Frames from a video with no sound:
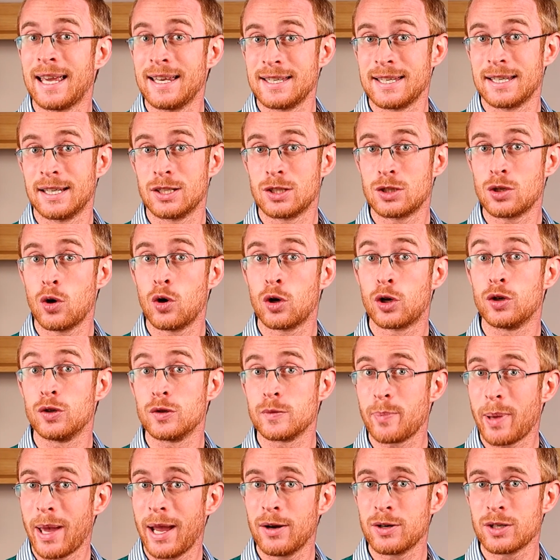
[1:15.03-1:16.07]
getting a dog
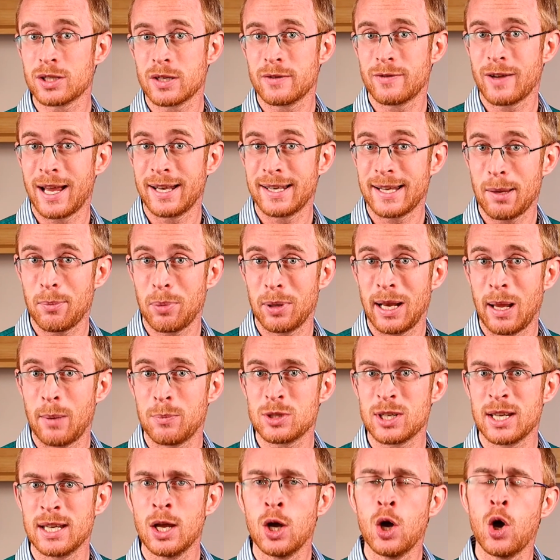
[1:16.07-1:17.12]
whose parents have had
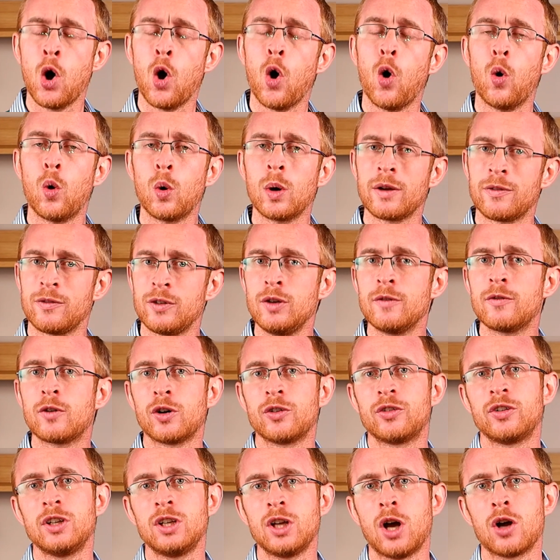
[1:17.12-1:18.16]
epilepsy or if you've
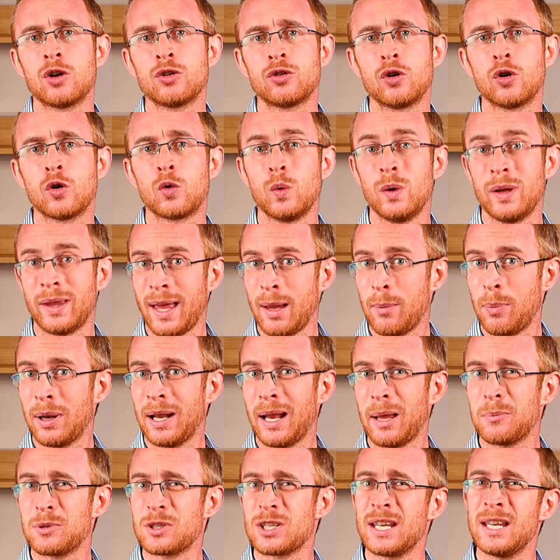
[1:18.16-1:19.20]
got a young dog with
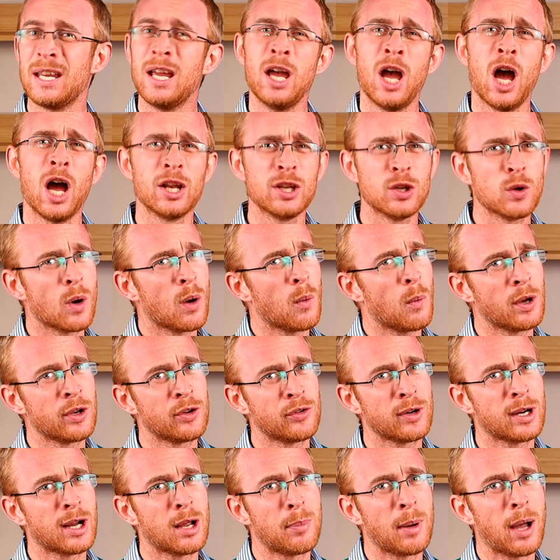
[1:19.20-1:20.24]
epilepsy and you are
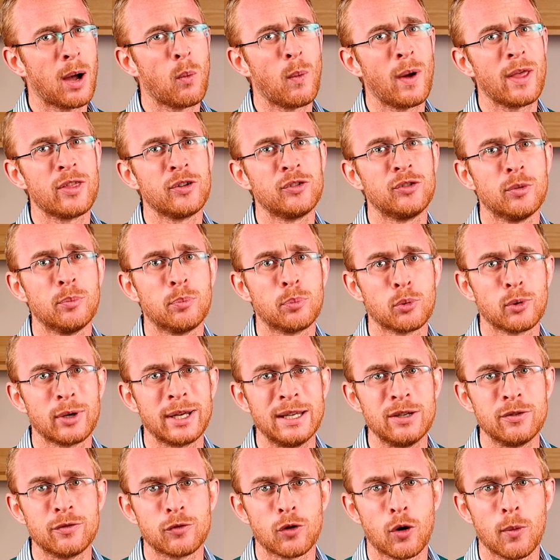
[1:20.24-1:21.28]
wondering about whether to
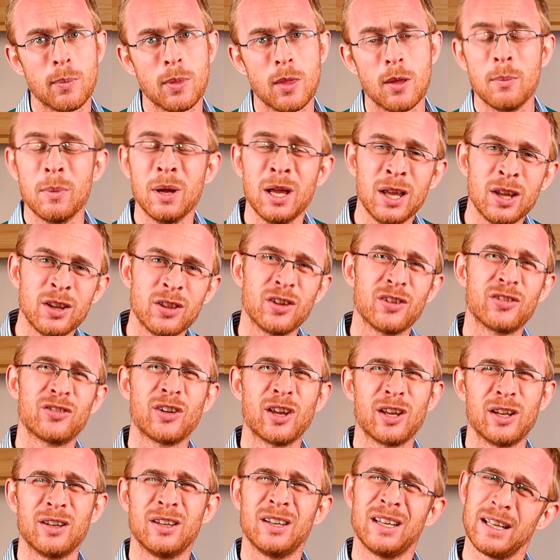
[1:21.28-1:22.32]
breed from them. The,
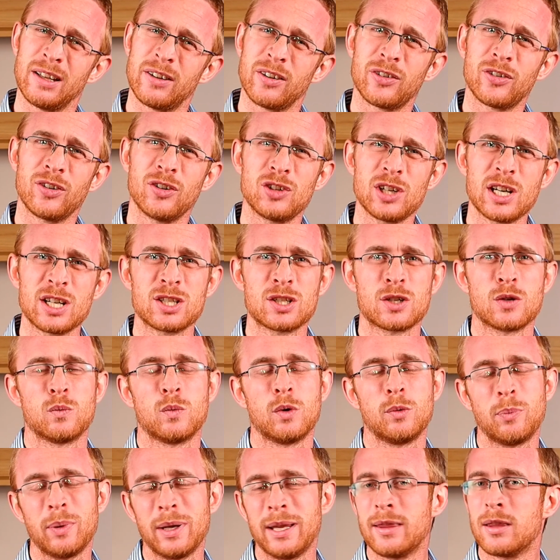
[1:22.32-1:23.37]
certainly the
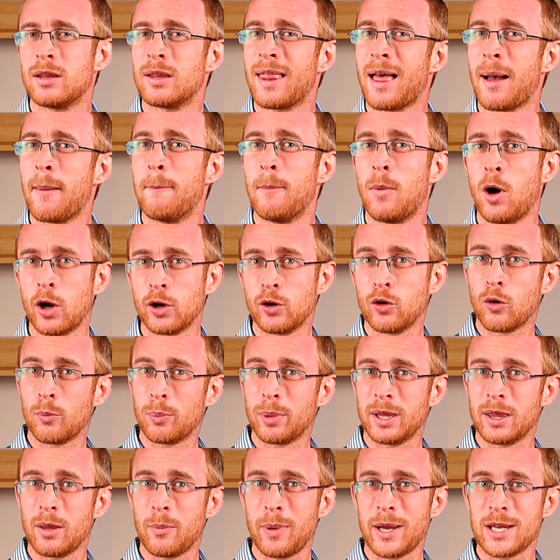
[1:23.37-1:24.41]
suggestion would be that that might
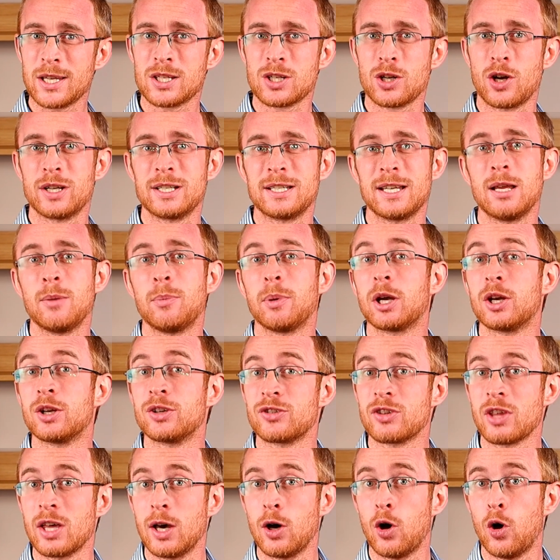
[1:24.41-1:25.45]
not be the best idea
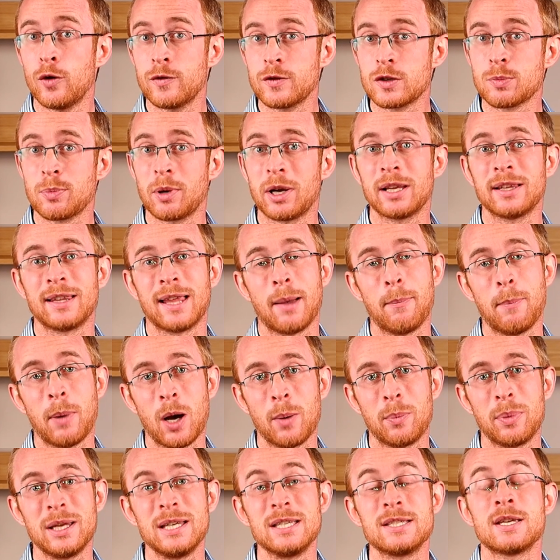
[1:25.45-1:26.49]
because their offspring, their
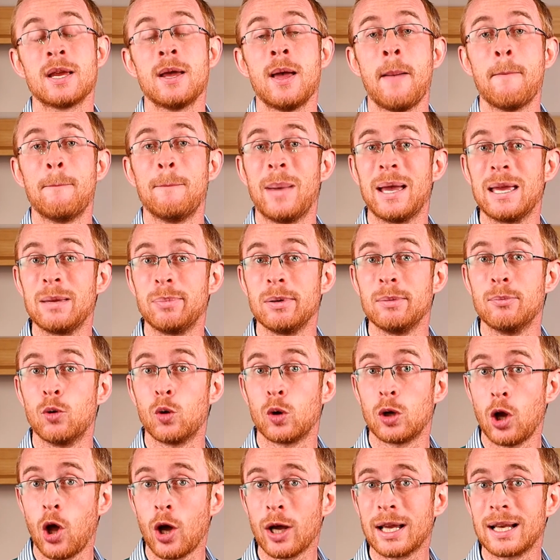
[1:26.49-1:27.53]
puppies, may be
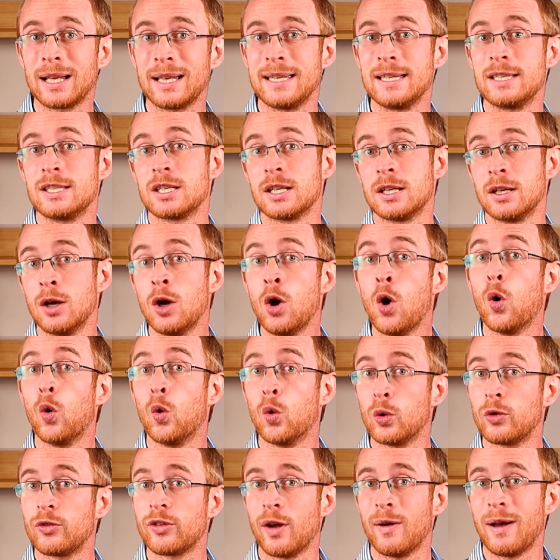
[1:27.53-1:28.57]
more likely to
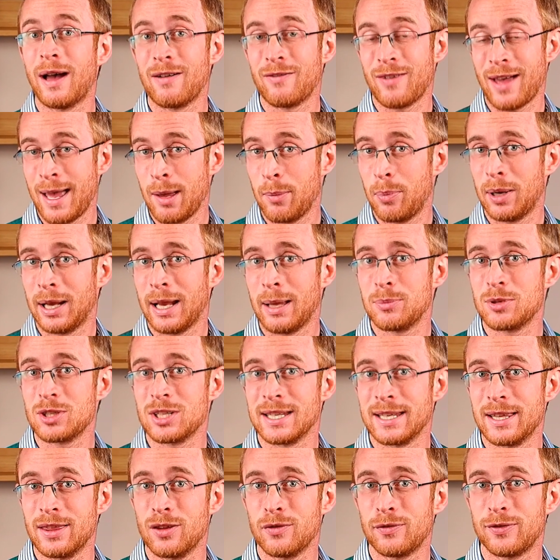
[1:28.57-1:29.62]
also have
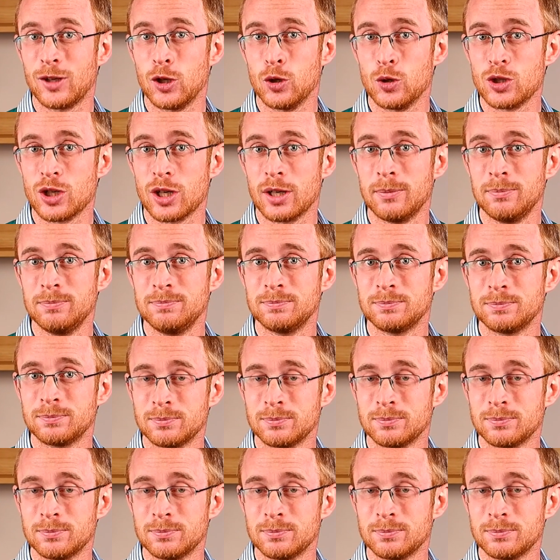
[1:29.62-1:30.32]
epilepsy in the future.